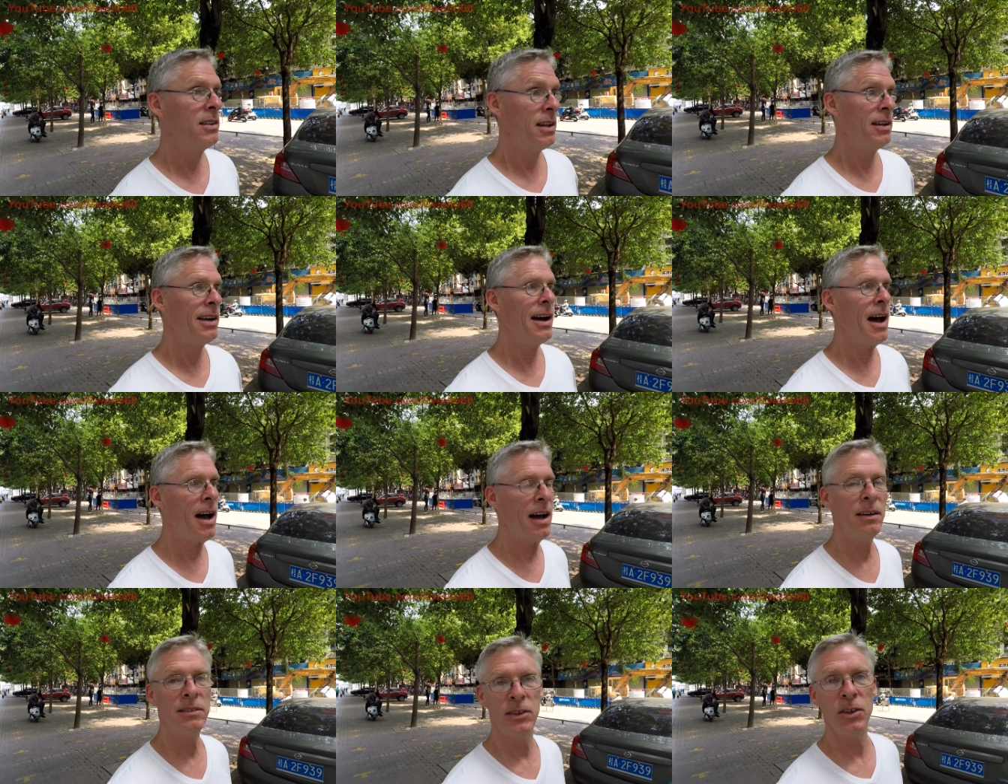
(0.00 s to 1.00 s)

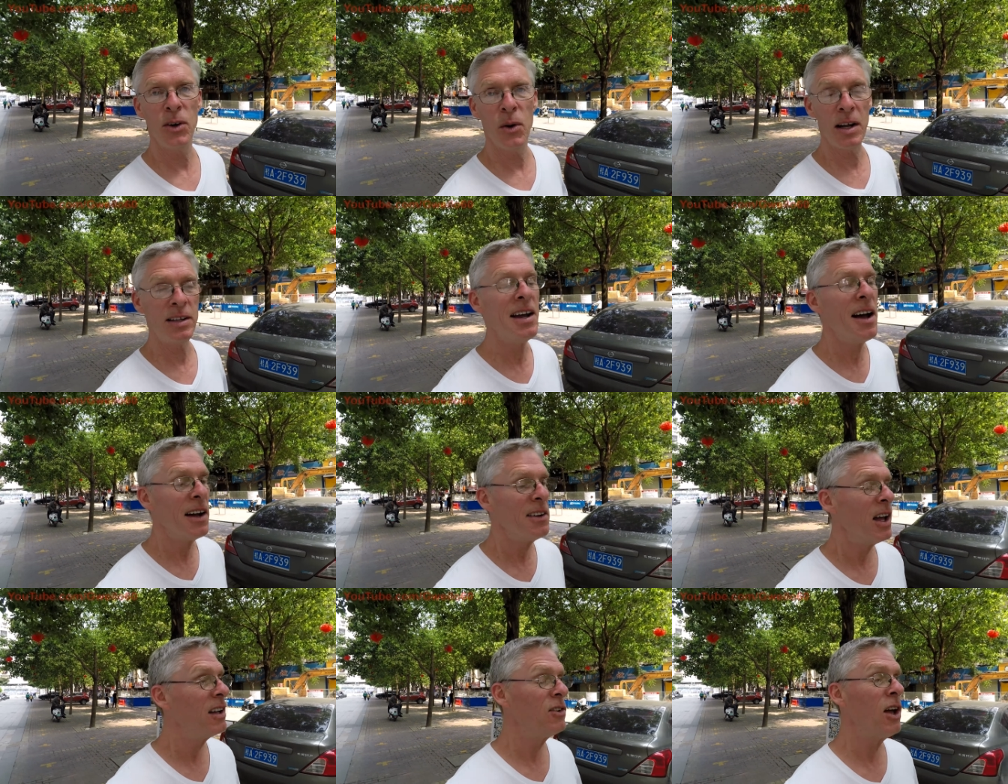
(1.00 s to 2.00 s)
yeah, you know, I did.
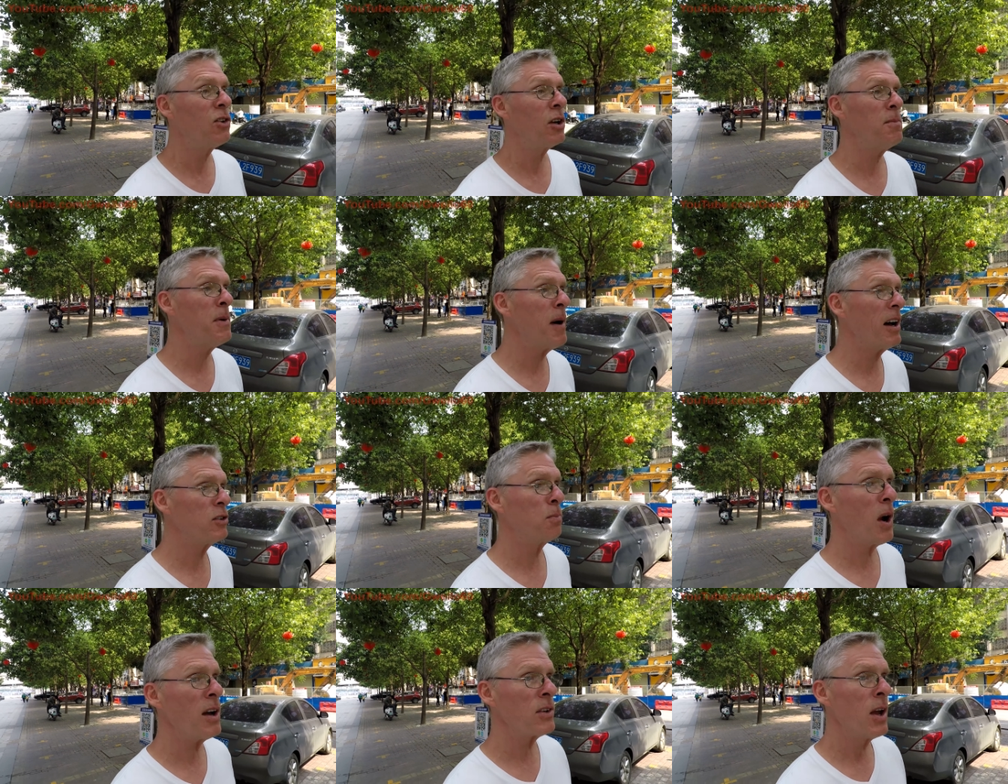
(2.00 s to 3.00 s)
It, it, took me by
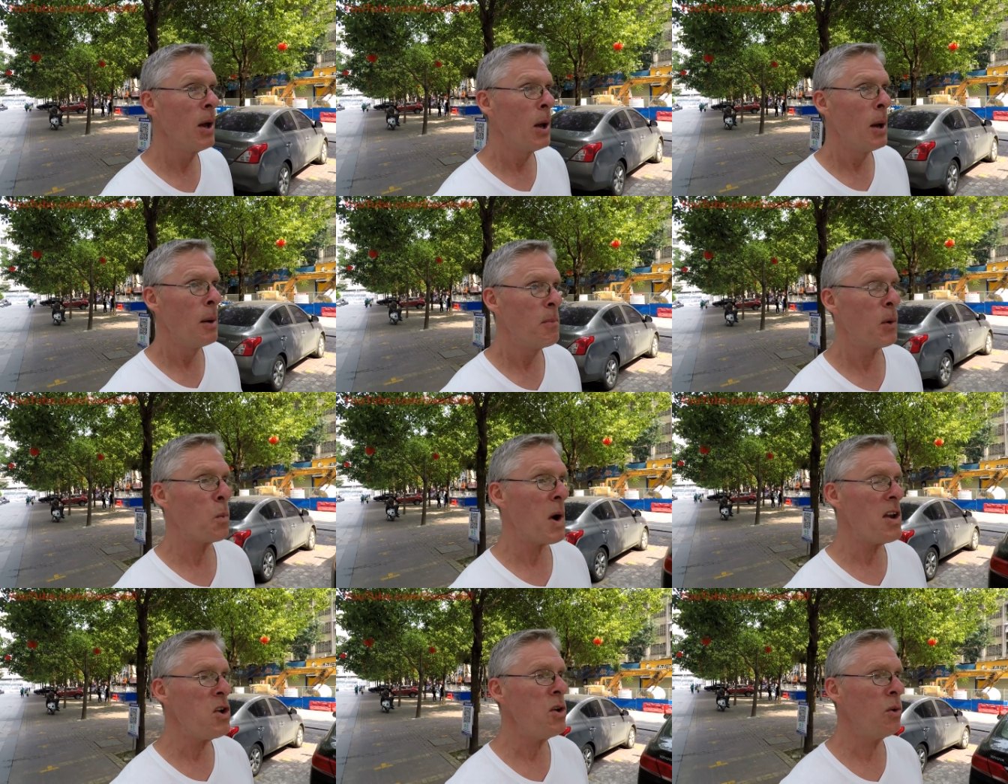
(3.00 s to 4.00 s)
surprise. But
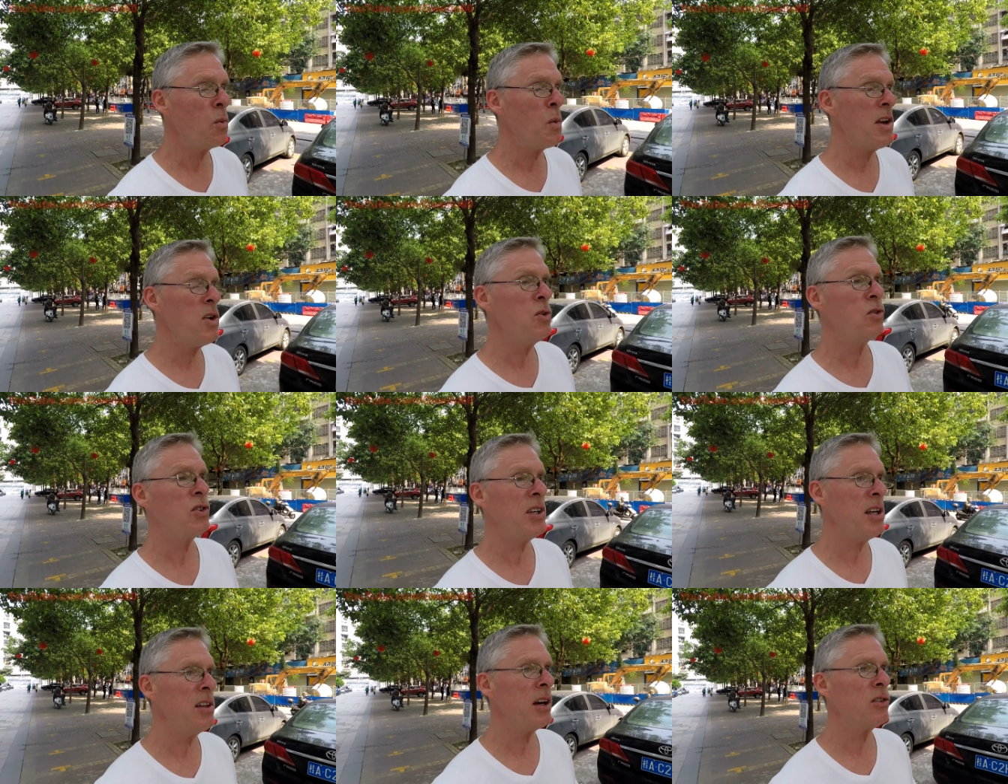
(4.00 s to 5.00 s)
when you when you
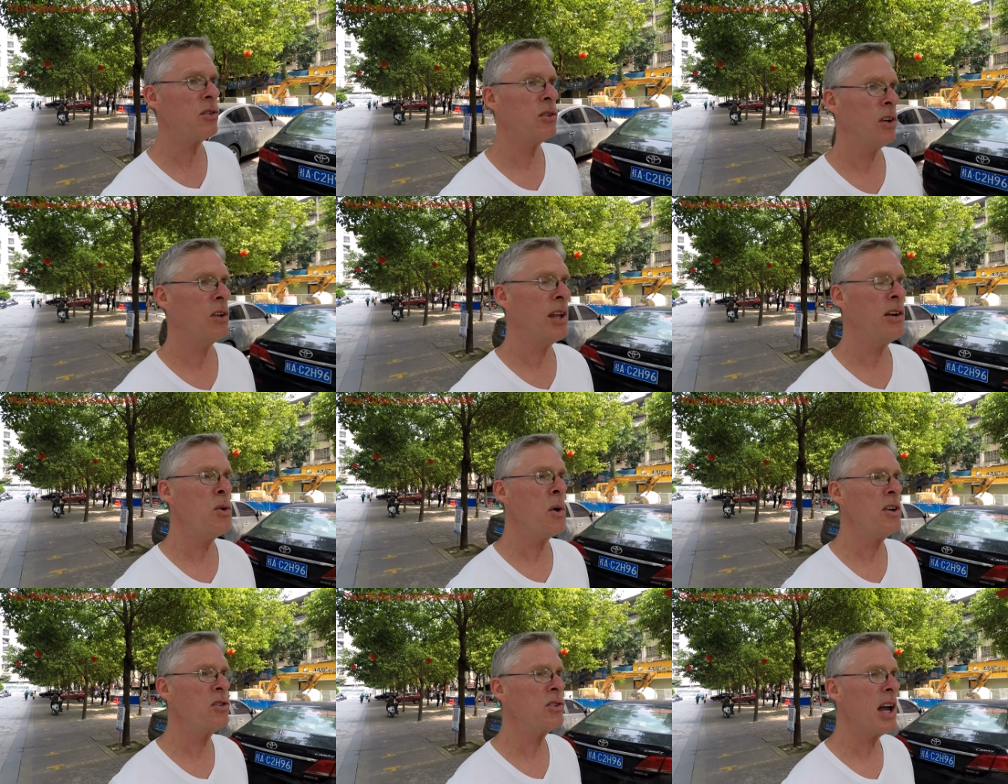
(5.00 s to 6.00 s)
see this, then you
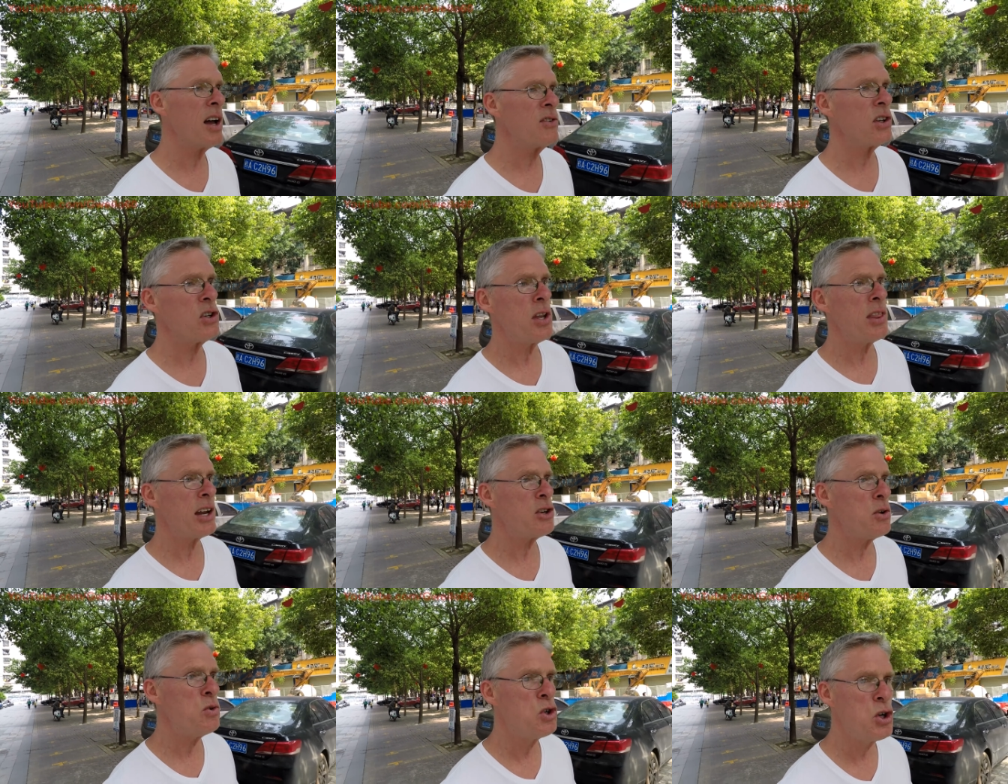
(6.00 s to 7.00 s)
understand that, that
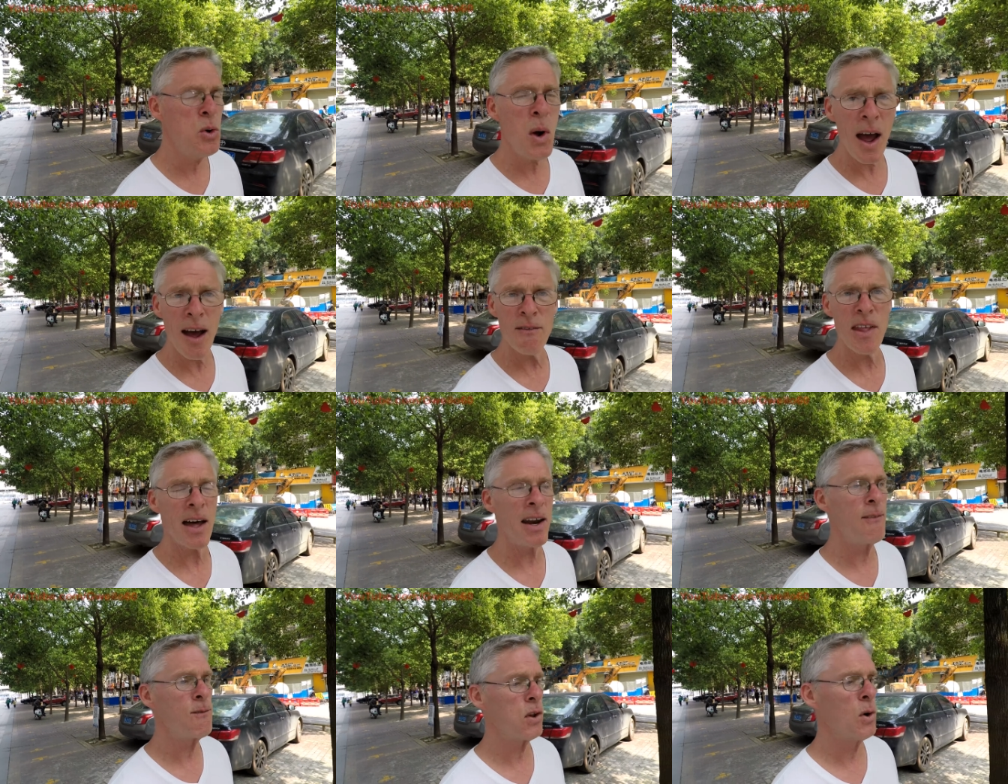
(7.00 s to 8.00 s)
you do have that
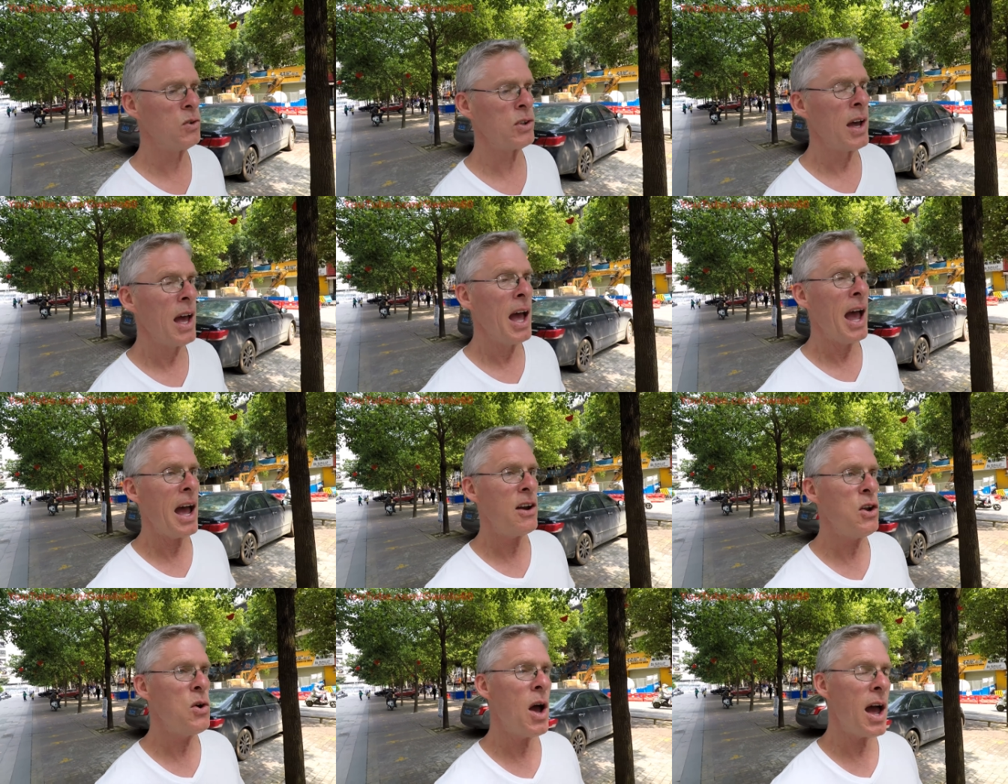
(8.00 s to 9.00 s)
influence, and
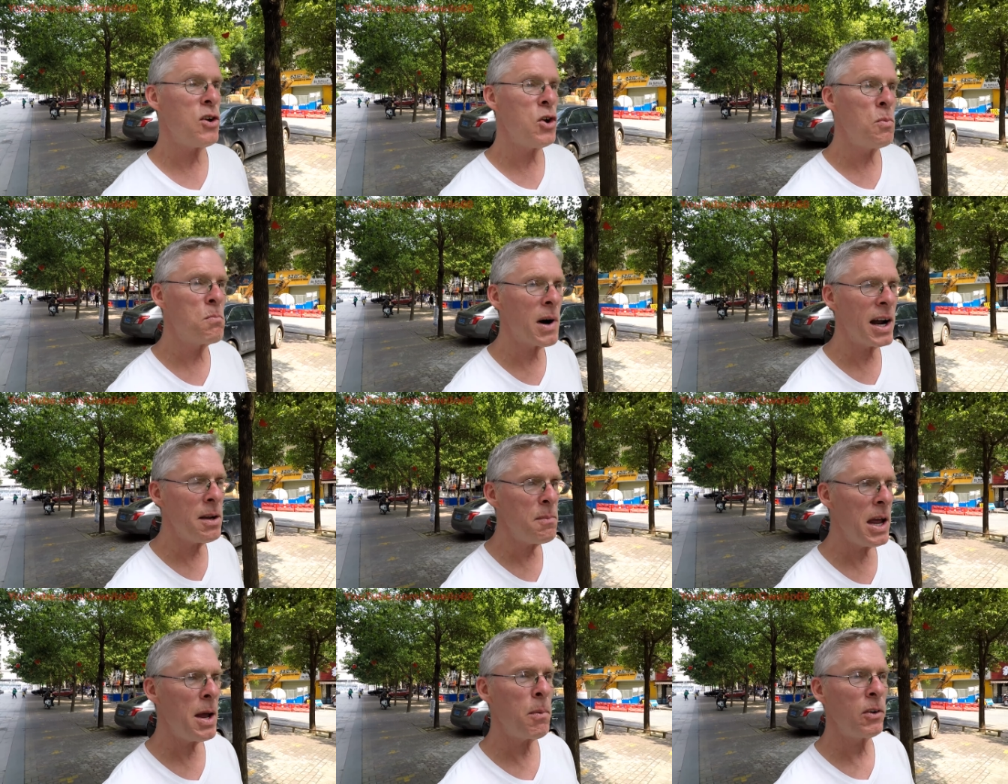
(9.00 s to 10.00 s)
you and you might
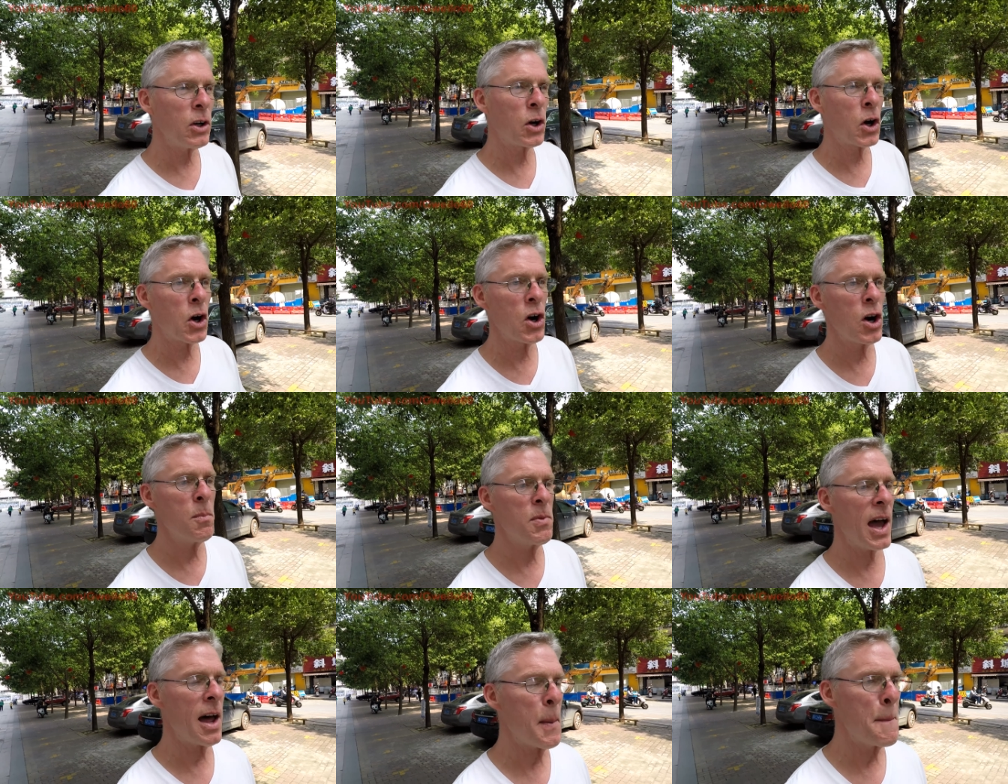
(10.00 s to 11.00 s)
be able to curb
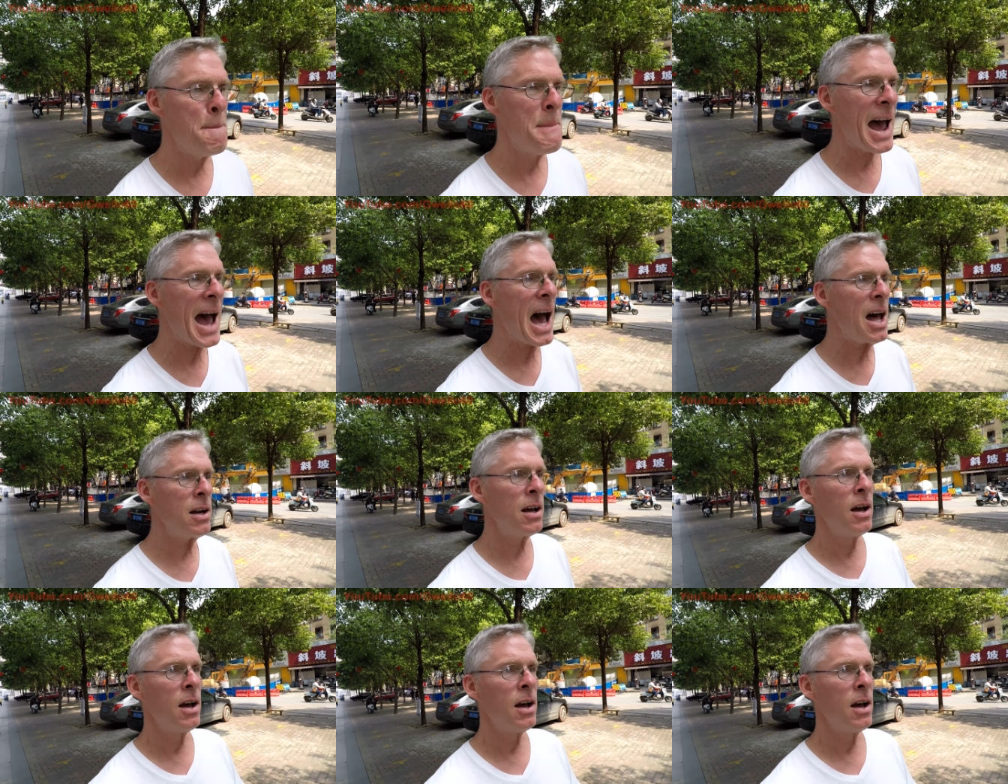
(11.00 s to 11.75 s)
that bad